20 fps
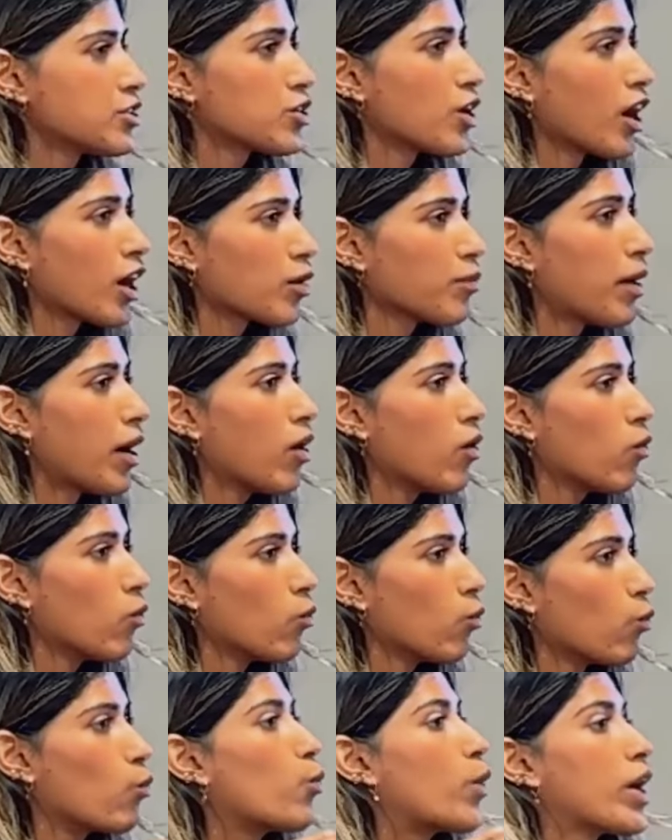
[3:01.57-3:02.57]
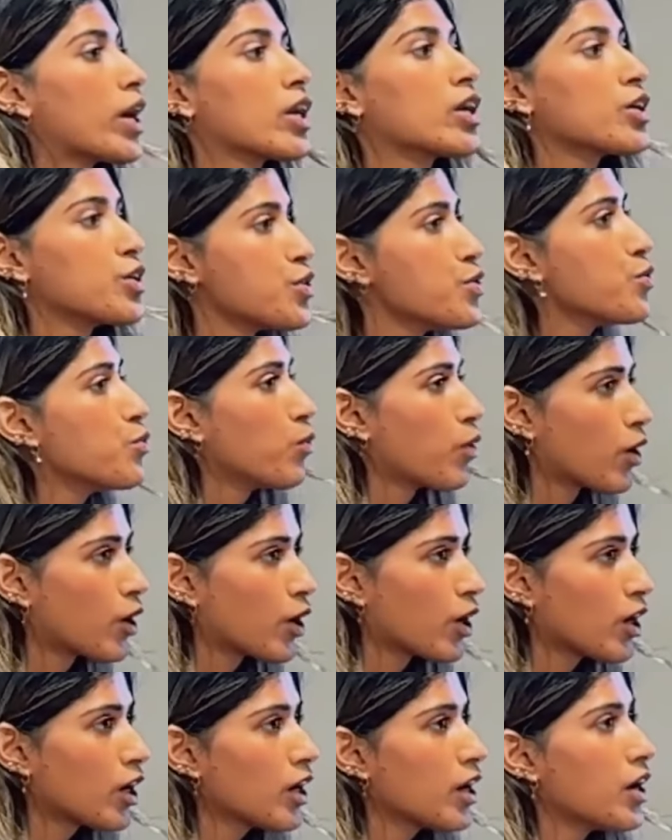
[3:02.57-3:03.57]
talk about where you
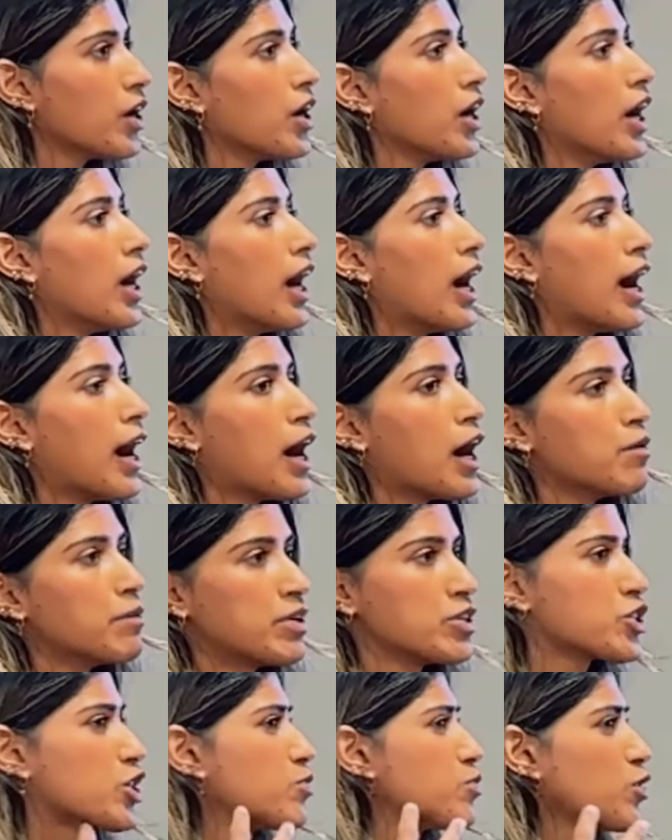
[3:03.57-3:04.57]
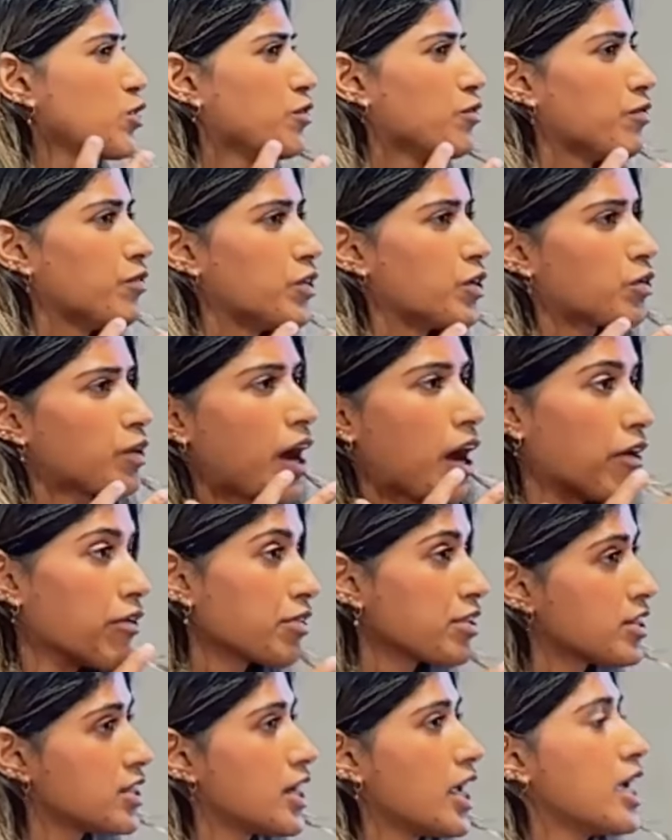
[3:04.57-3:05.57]
were in terms of your health
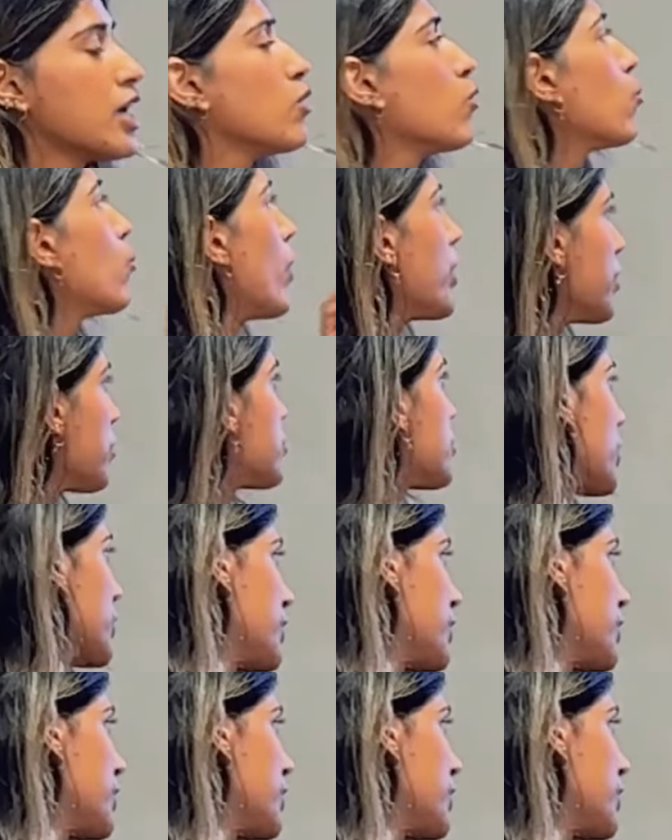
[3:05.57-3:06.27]
state when you took